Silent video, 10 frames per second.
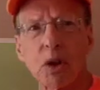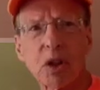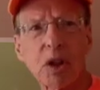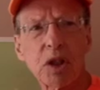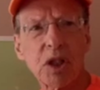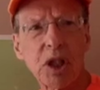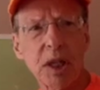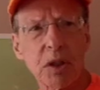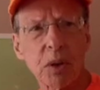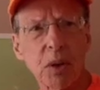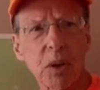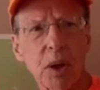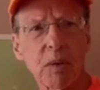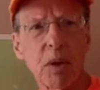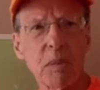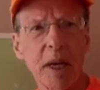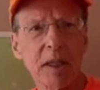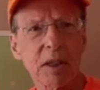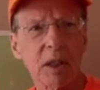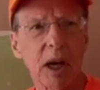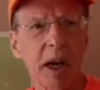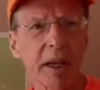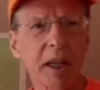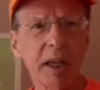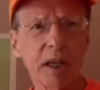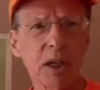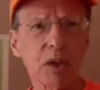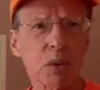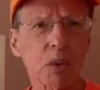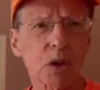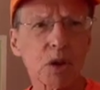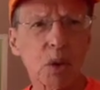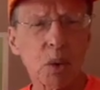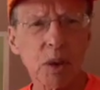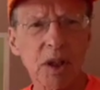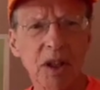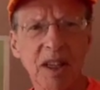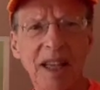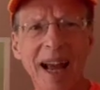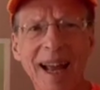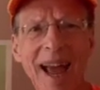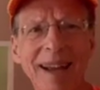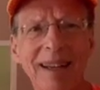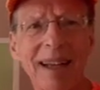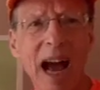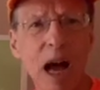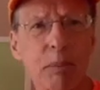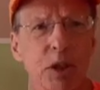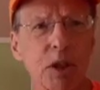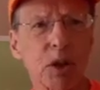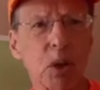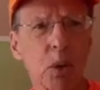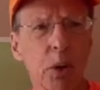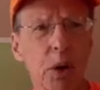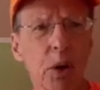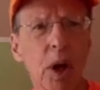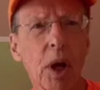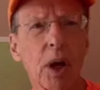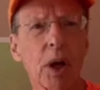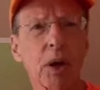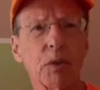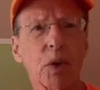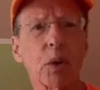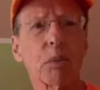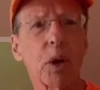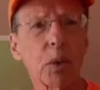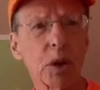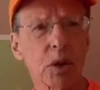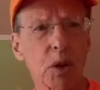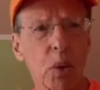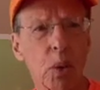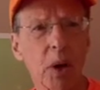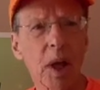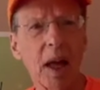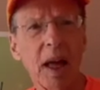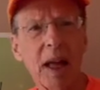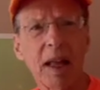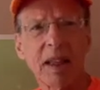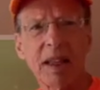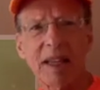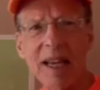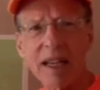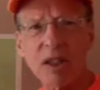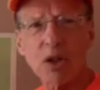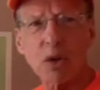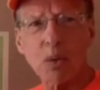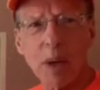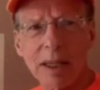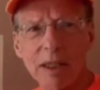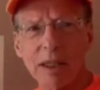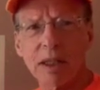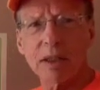the center of the baseline, hitting cross court to the diagonally opposite corner of your opponent's court, the net directly in